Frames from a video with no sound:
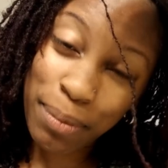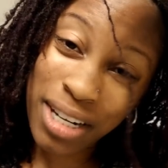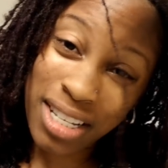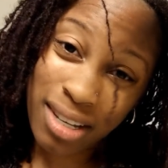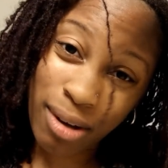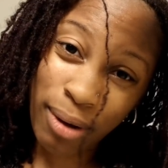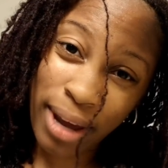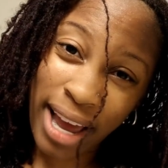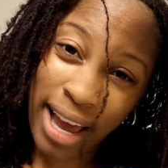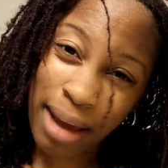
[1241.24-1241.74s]

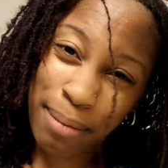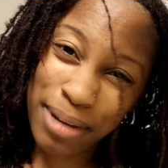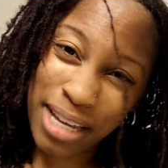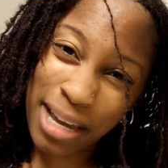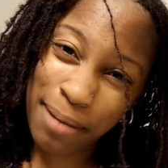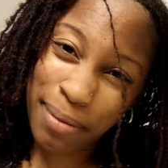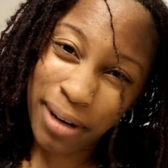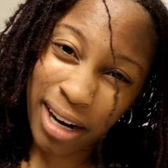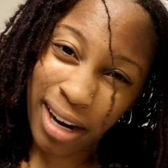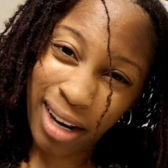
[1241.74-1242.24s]
But it's okay, I'm
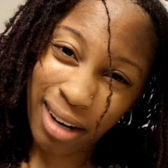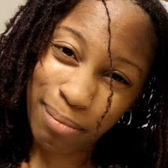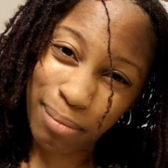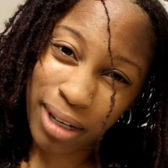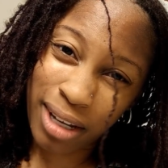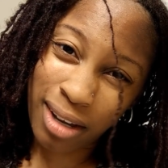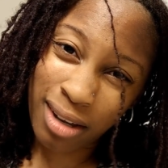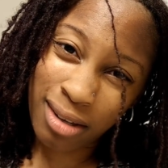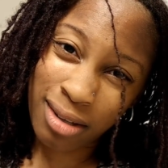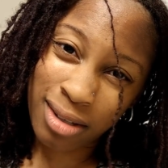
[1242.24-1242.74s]
keeping it
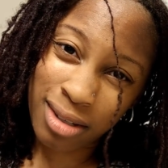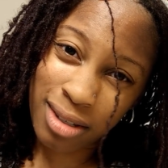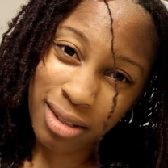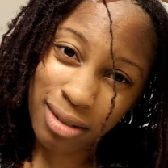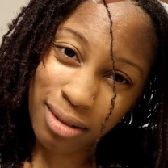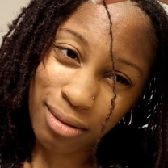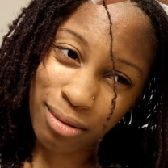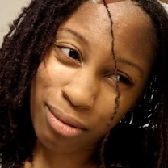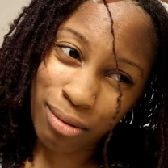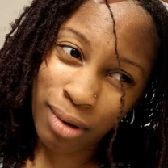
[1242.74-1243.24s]

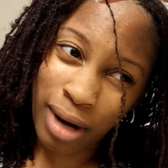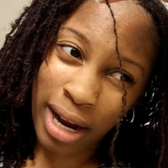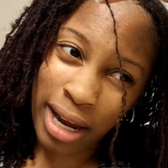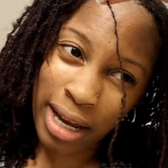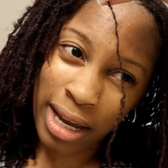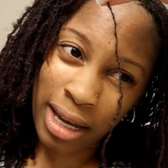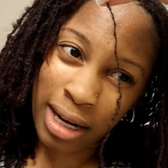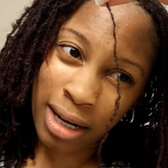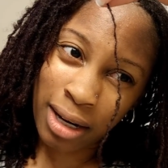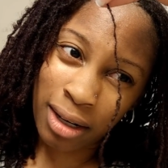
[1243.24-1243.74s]
because when
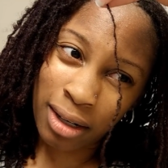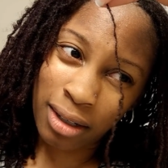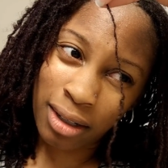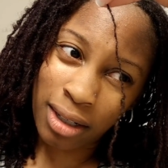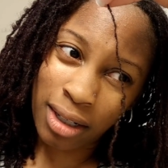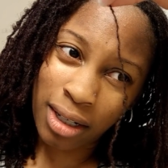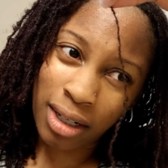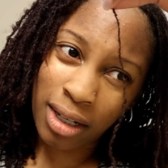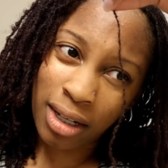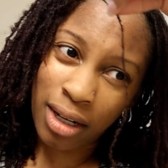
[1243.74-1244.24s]
I get it
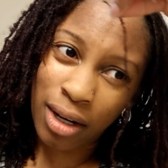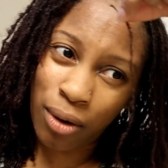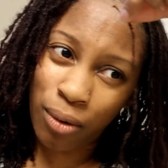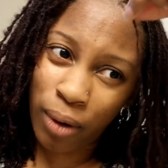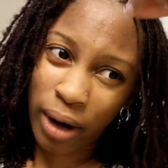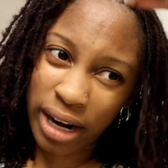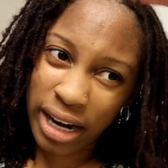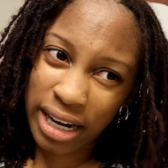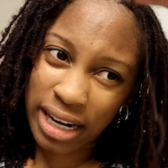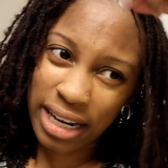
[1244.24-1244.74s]

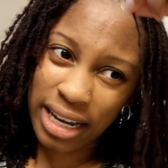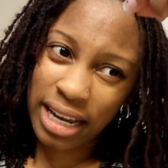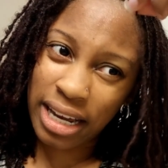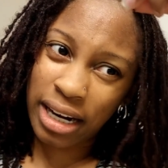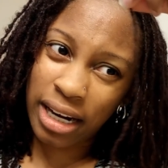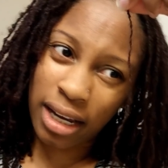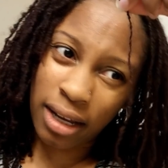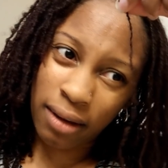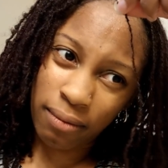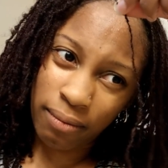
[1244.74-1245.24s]
where I need to
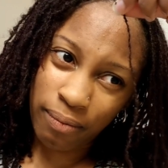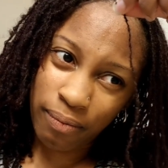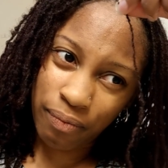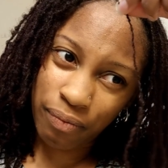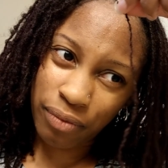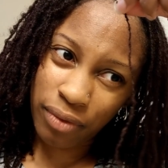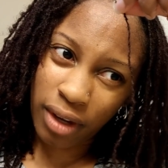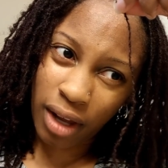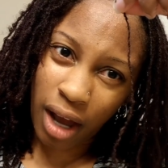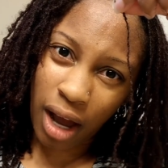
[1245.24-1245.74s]
get it,
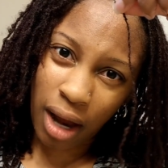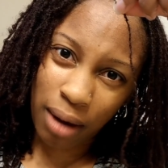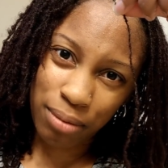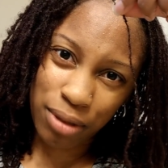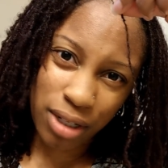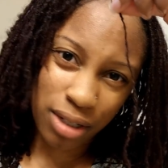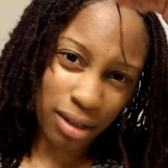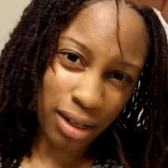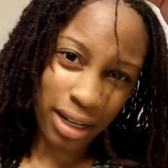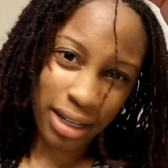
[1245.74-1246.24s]

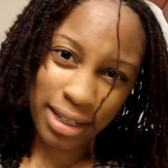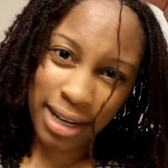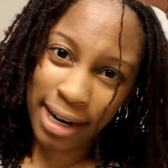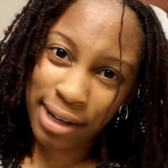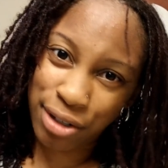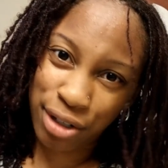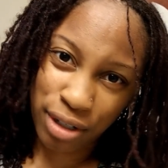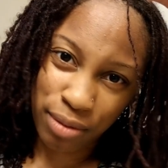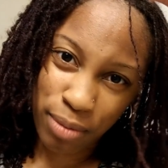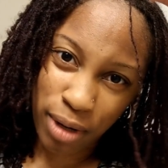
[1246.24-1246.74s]
I'm just going to
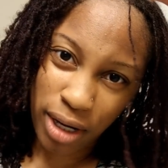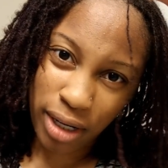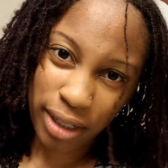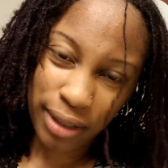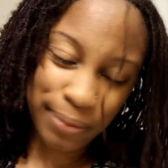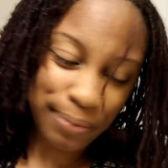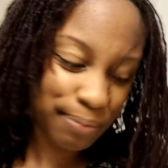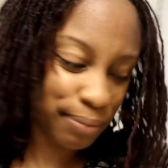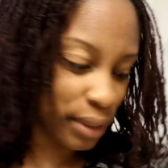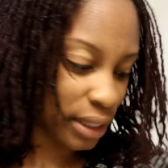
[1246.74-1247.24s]
attach this
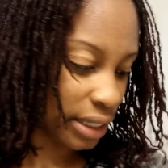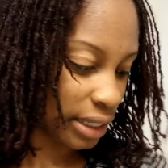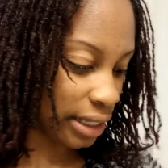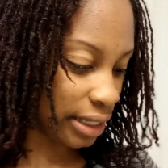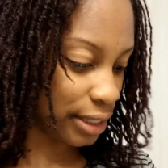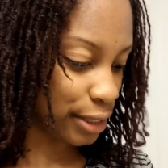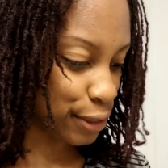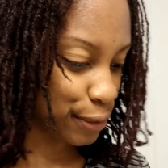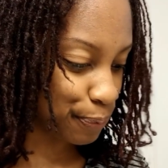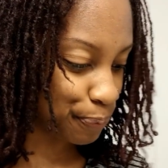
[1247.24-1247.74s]
mug
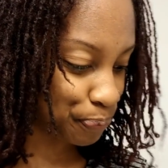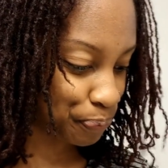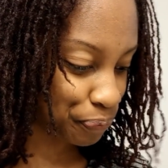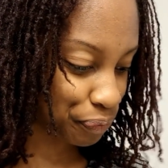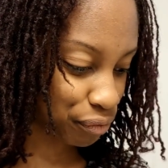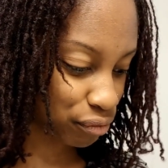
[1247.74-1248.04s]
because